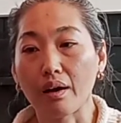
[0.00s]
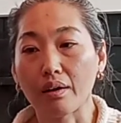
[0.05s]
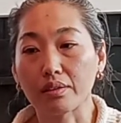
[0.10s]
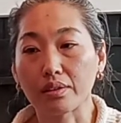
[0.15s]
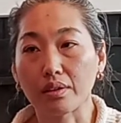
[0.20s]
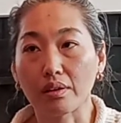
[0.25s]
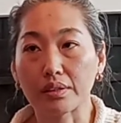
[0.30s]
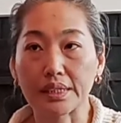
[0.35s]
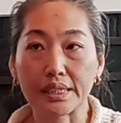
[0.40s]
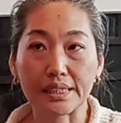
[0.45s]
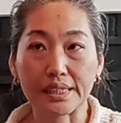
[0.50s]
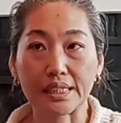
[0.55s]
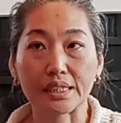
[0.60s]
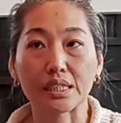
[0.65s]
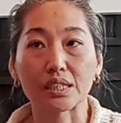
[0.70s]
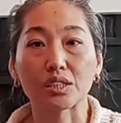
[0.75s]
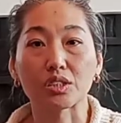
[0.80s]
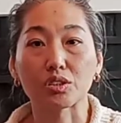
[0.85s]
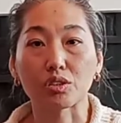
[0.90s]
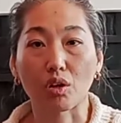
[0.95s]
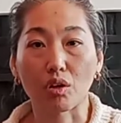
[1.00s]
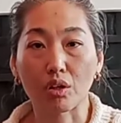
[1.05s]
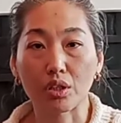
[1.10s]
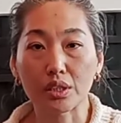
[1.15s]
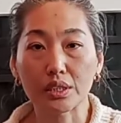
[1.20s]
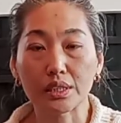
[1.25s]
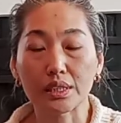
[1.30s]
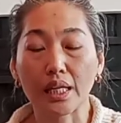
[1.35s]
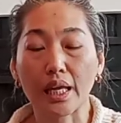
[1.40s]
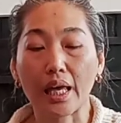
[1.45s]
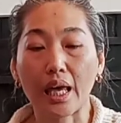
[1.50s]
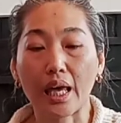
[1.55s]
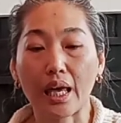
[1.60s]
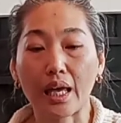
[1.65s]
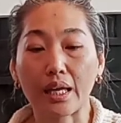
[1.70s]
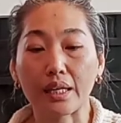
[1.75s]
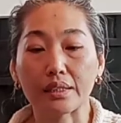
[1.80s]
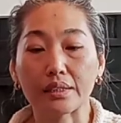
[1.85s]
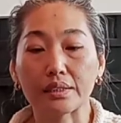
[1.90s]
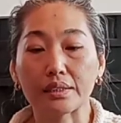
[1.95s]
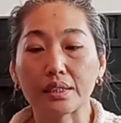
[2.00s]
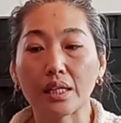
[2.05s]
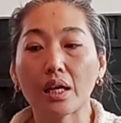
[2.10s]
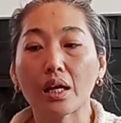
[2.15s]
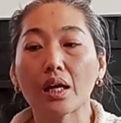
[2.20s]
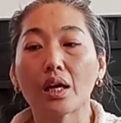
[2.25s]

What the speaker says: the diseases start, and